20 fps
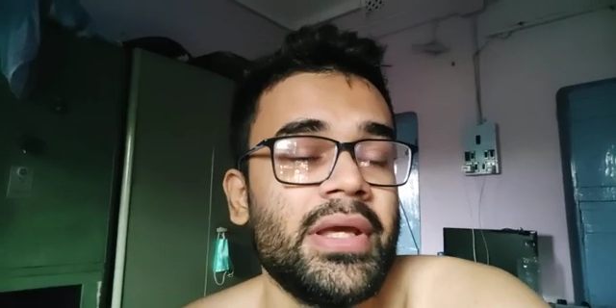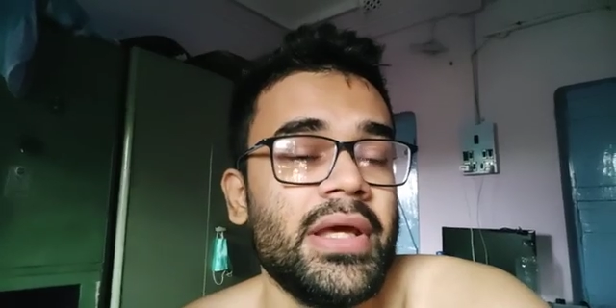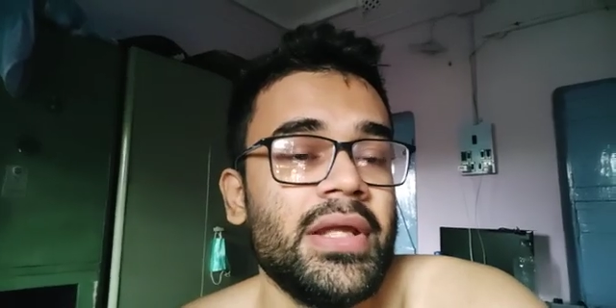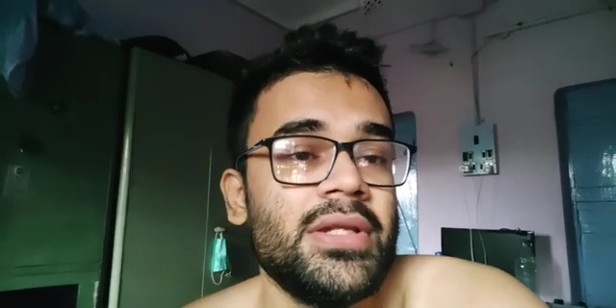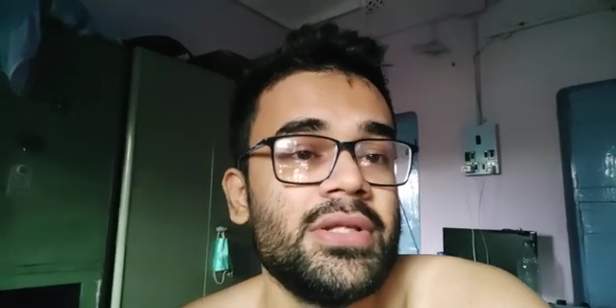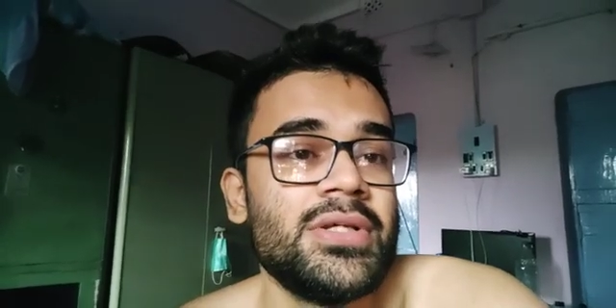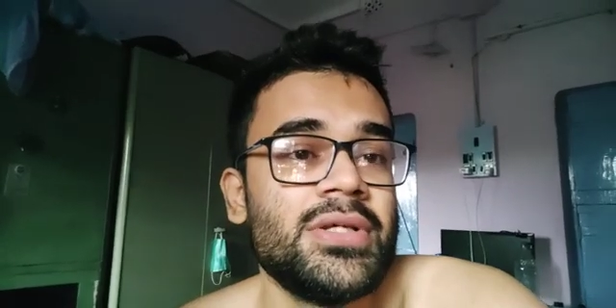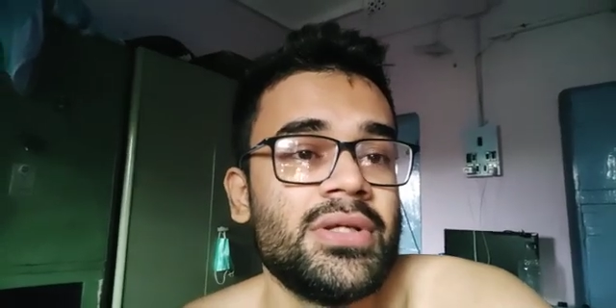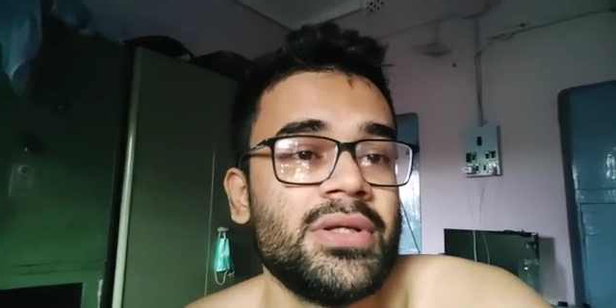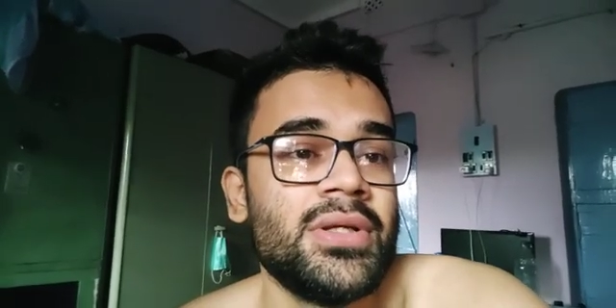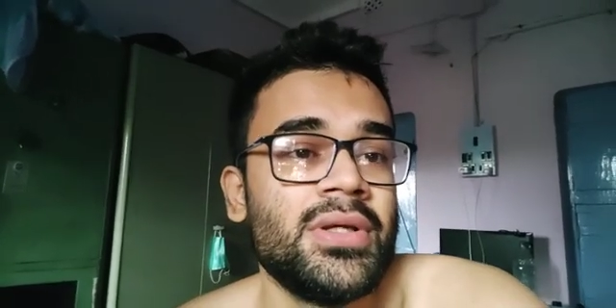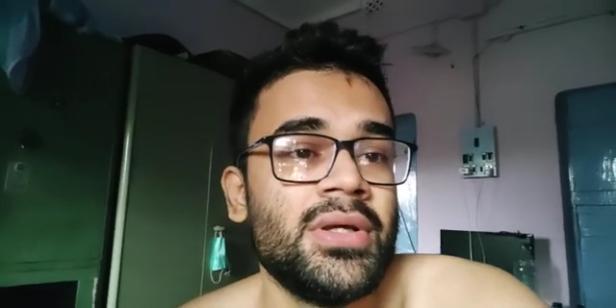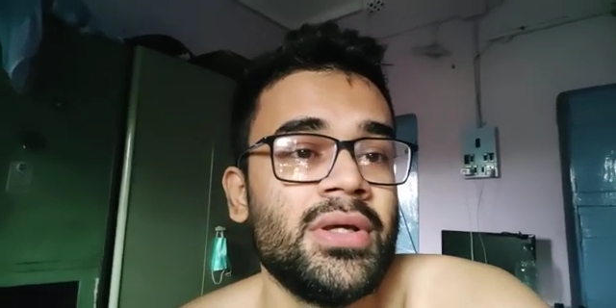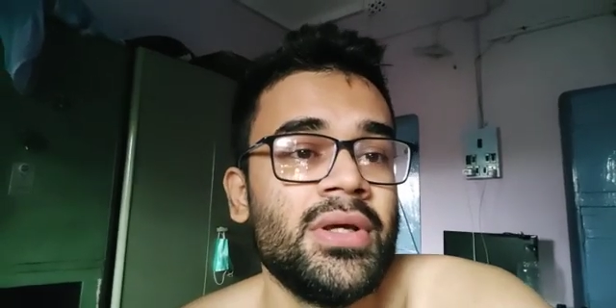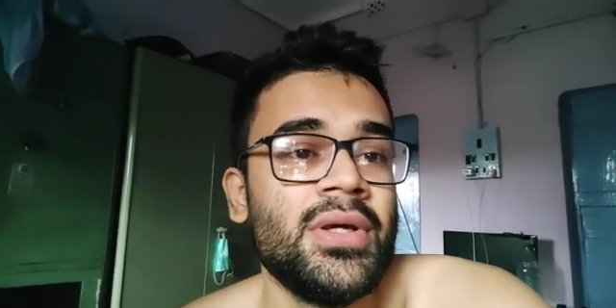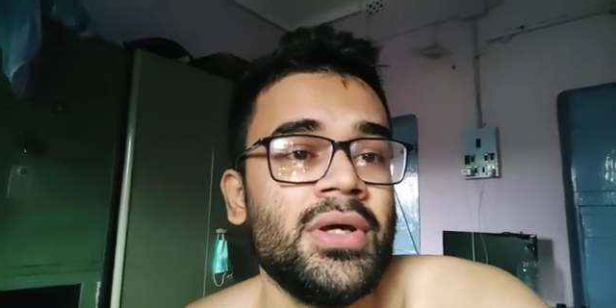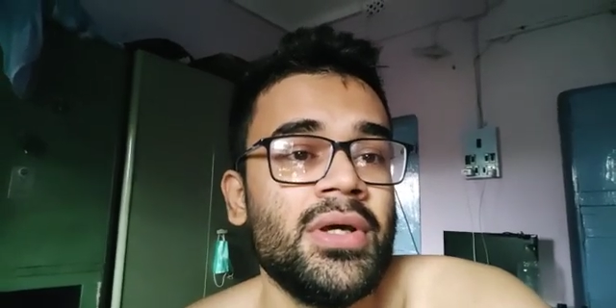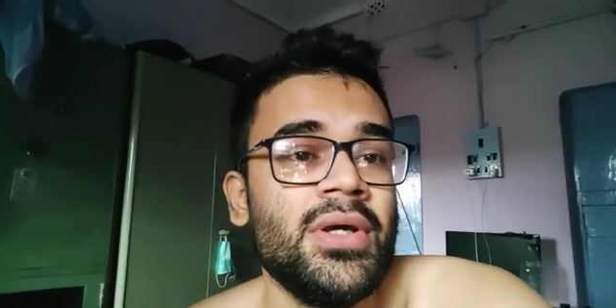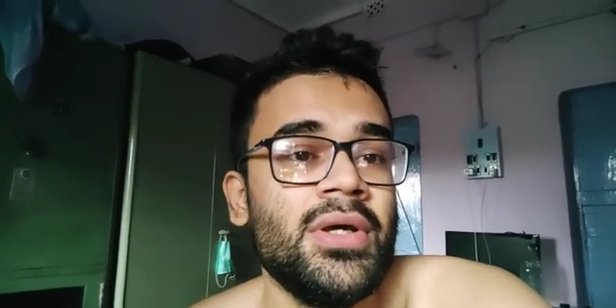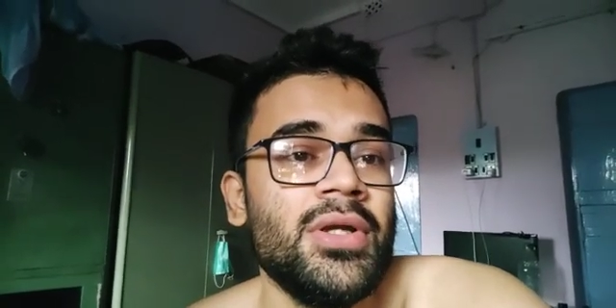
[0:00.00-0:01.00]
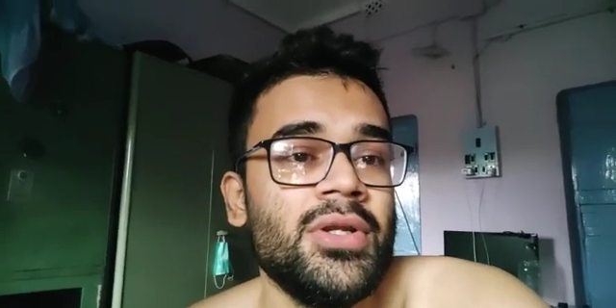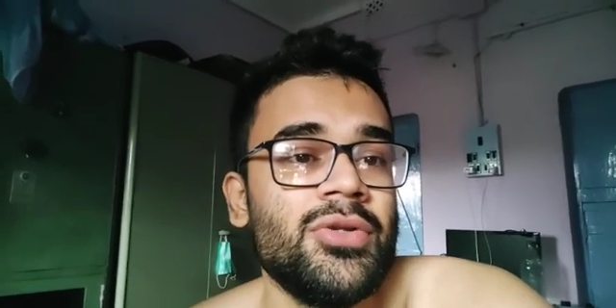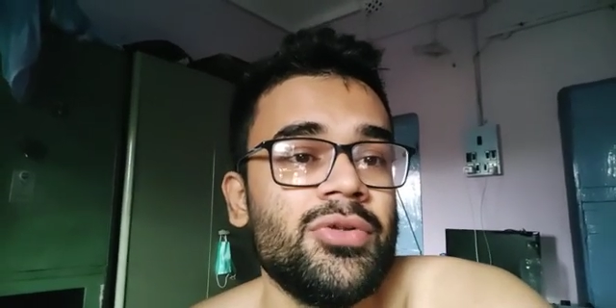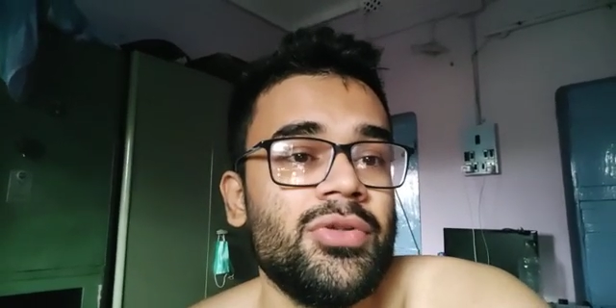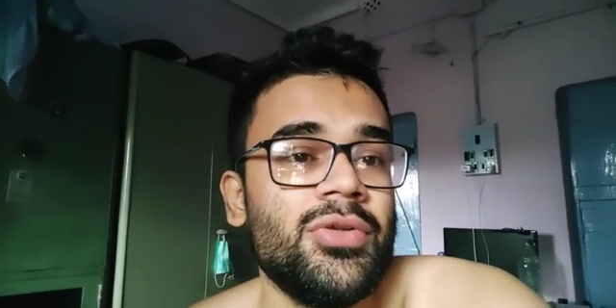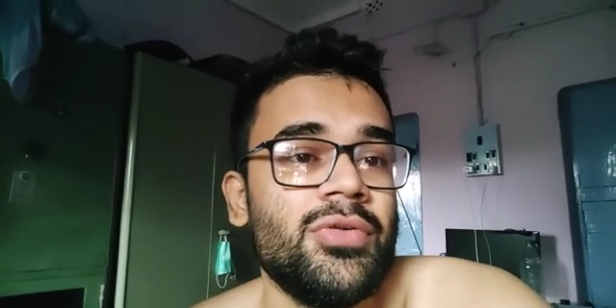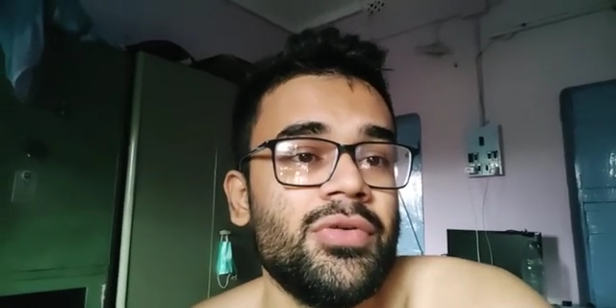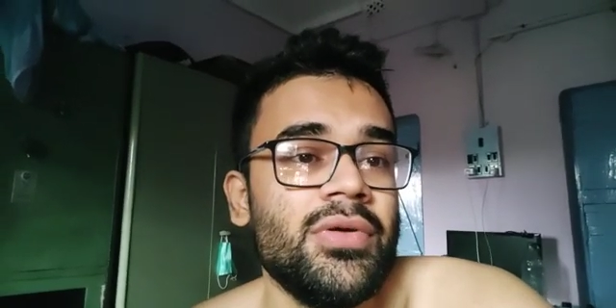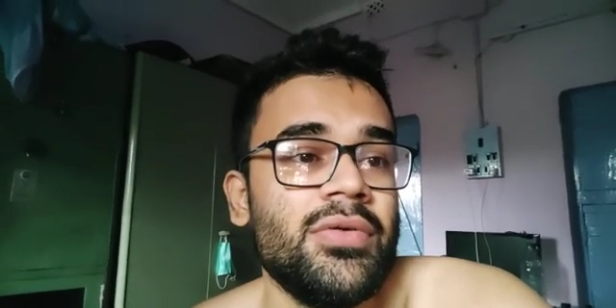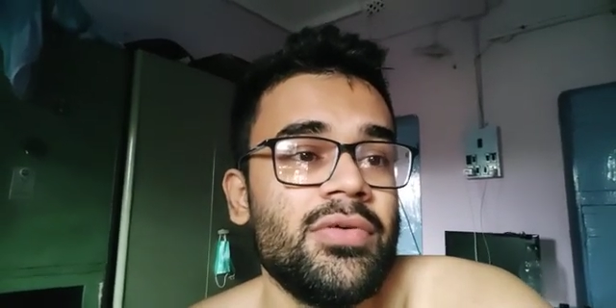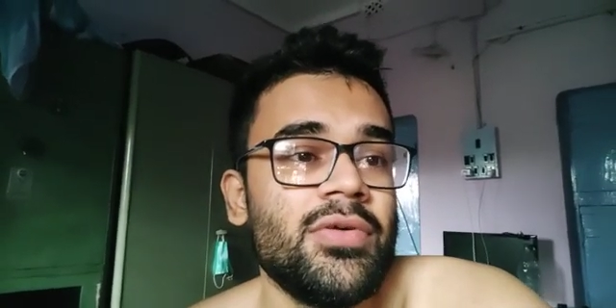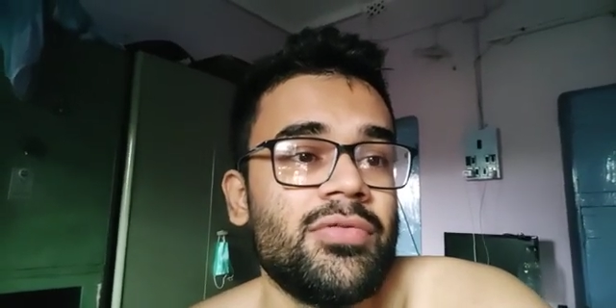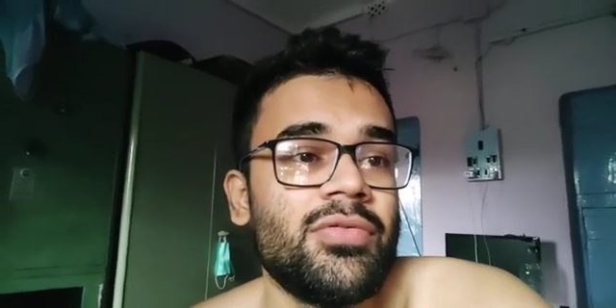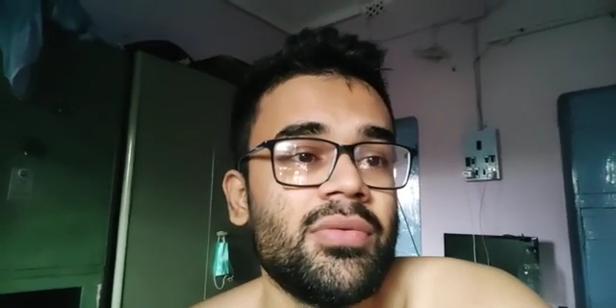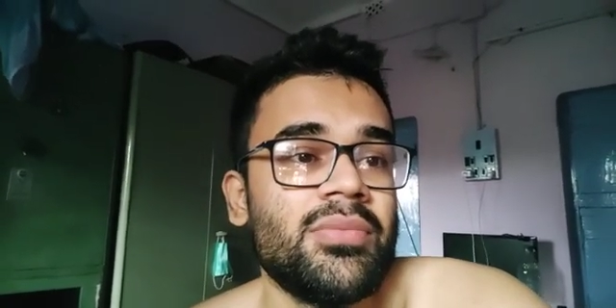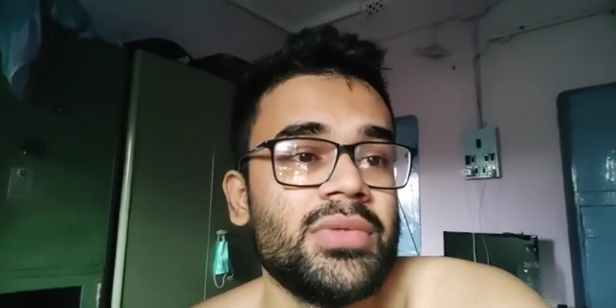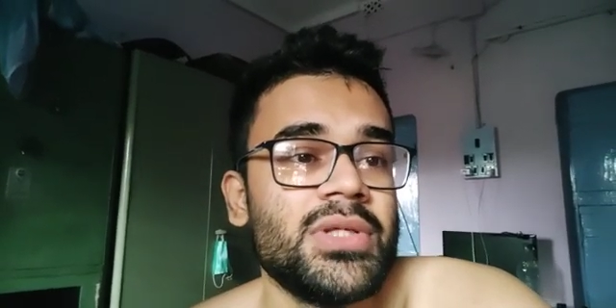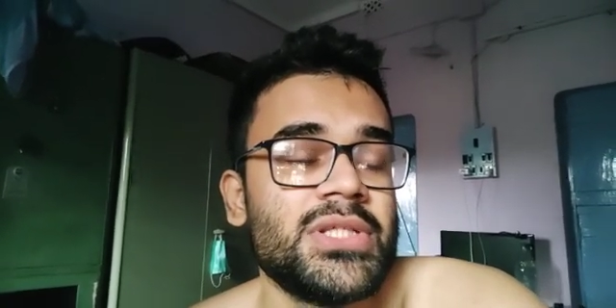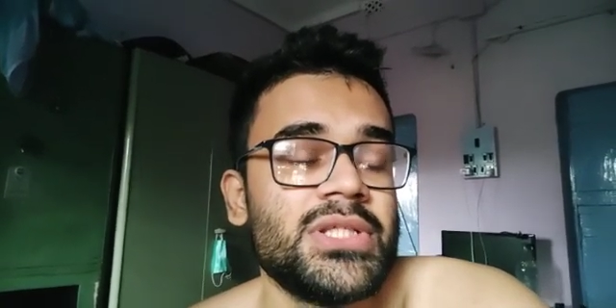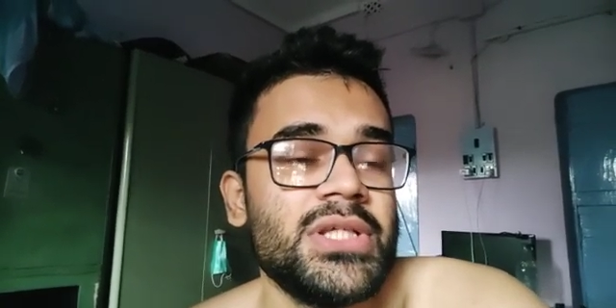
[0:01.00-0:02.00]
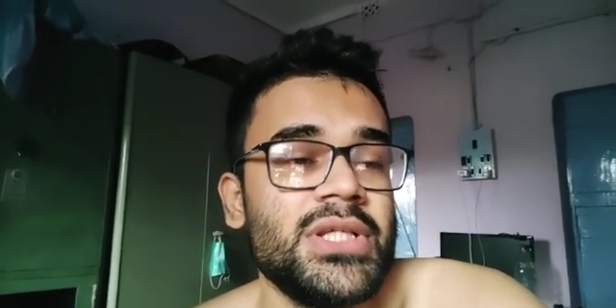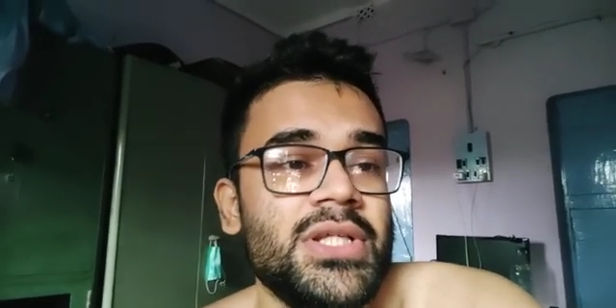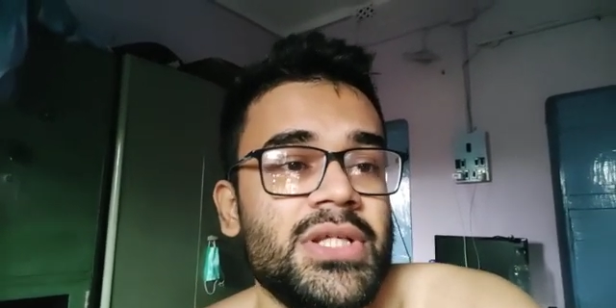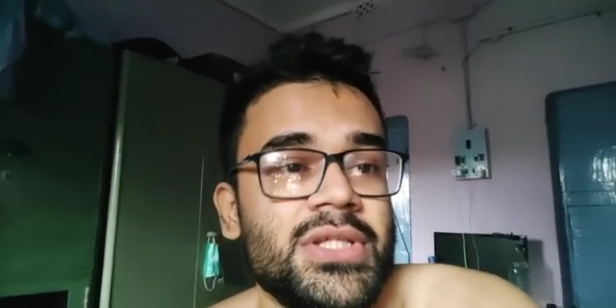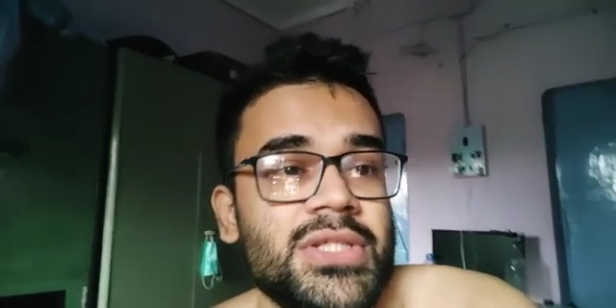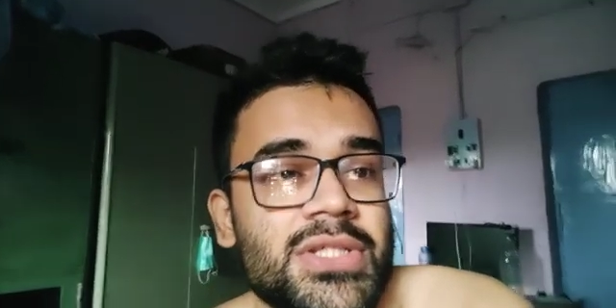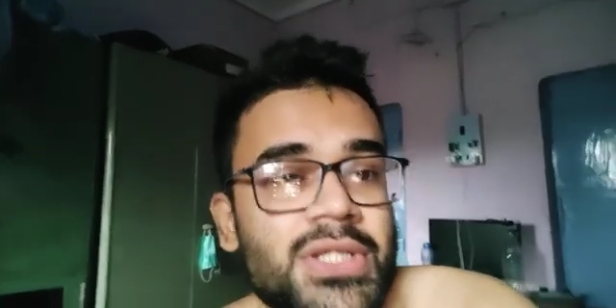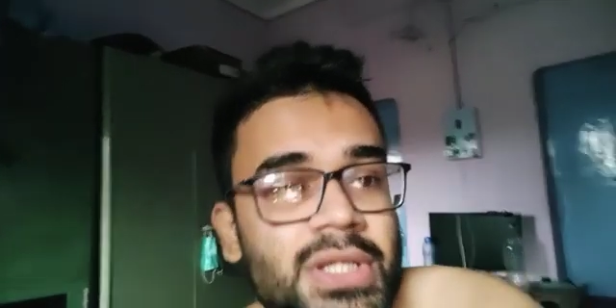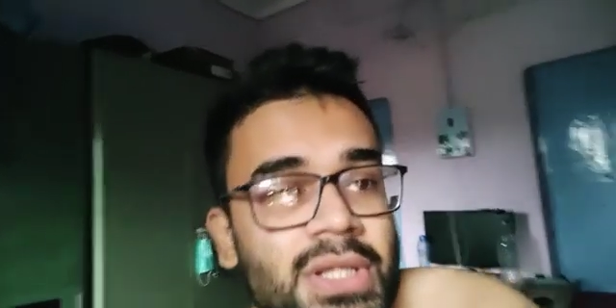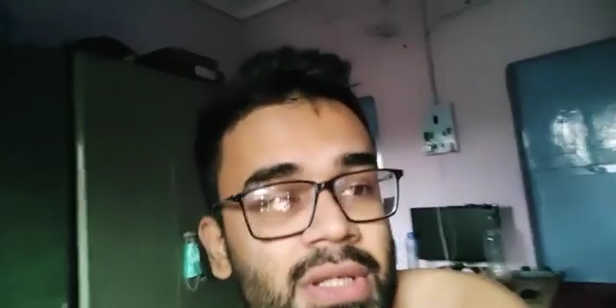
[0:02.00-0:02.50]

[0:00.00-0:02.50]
get the river from the cities